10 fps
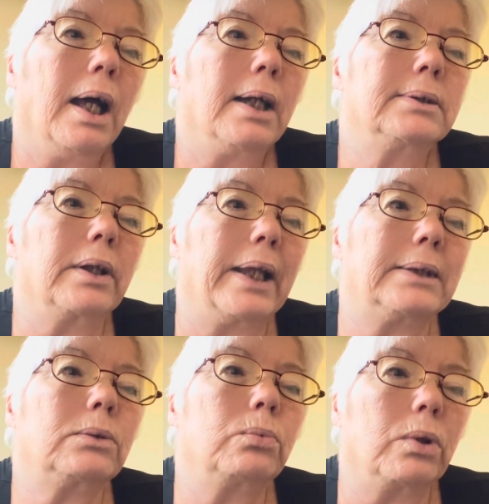So
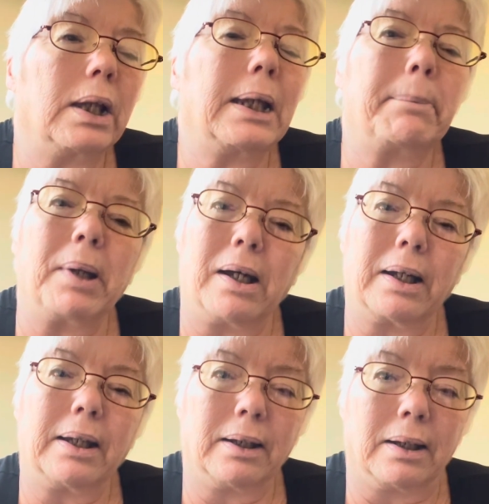that's really
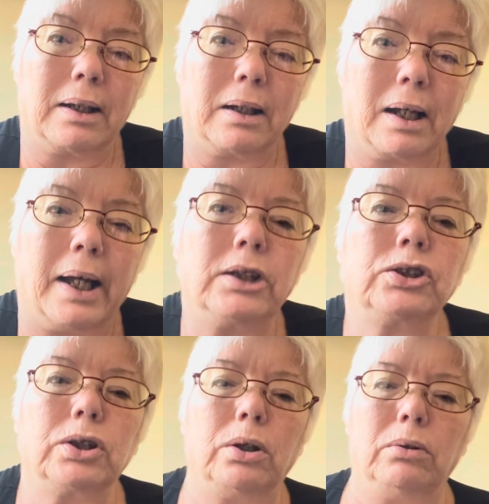about it. I
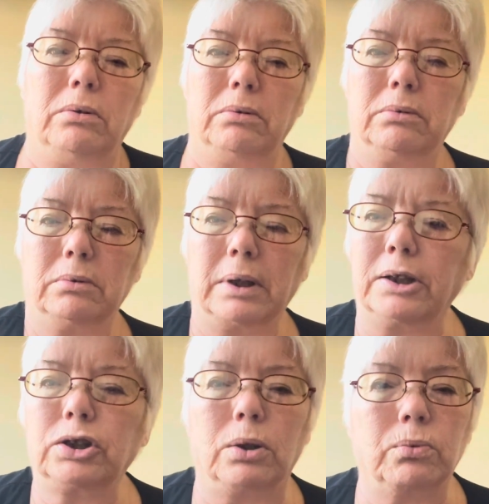shoot
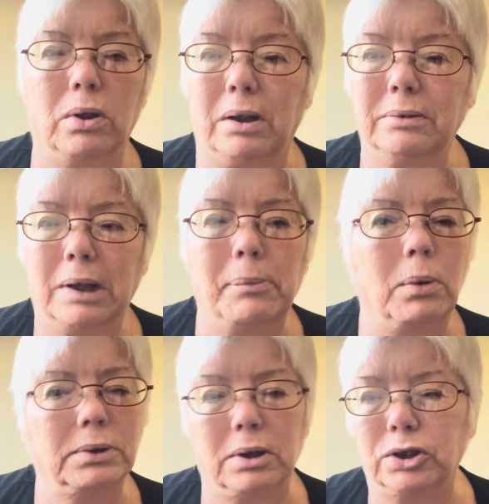RAW. I'm
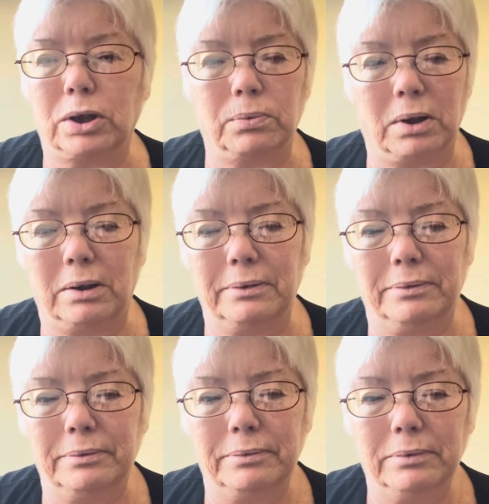always going to shoot RAW.
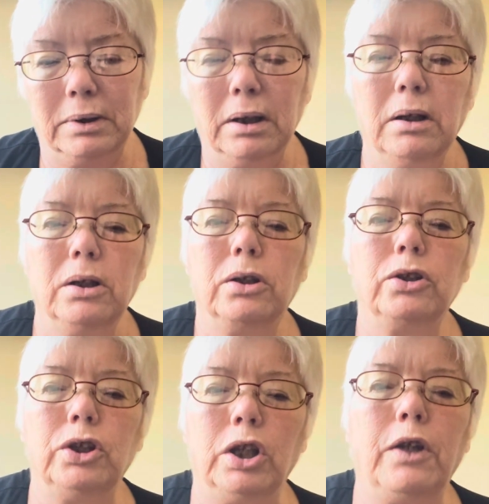
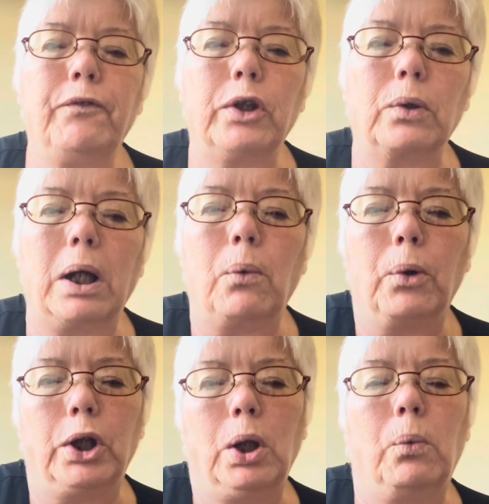You figure out
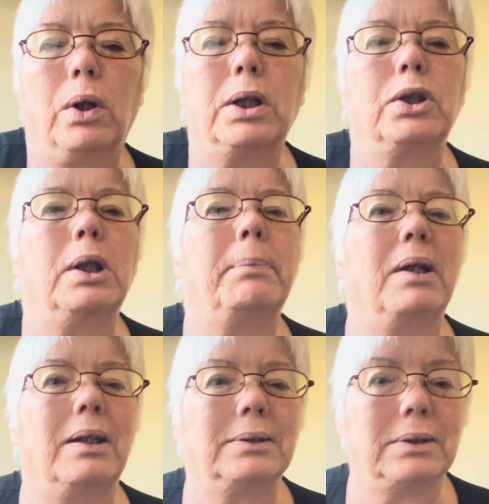what you want to do
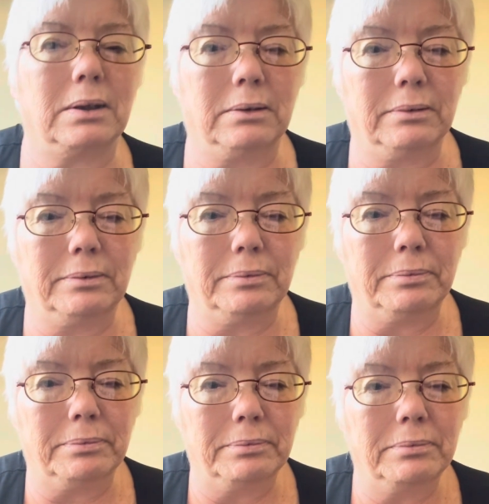best.
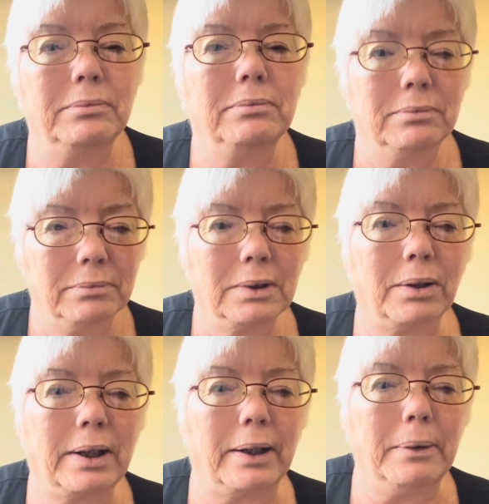
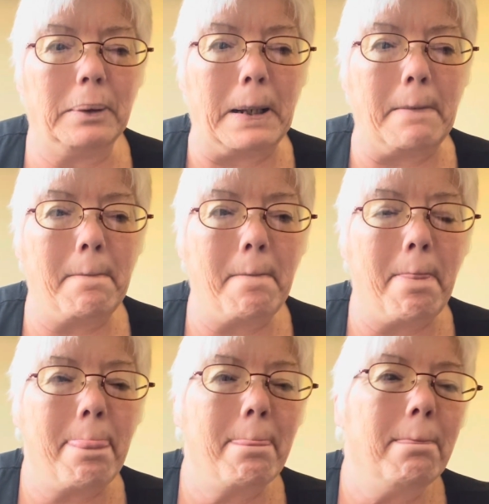Okay?
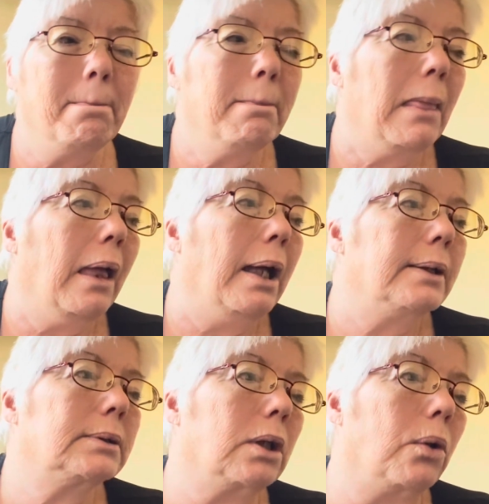So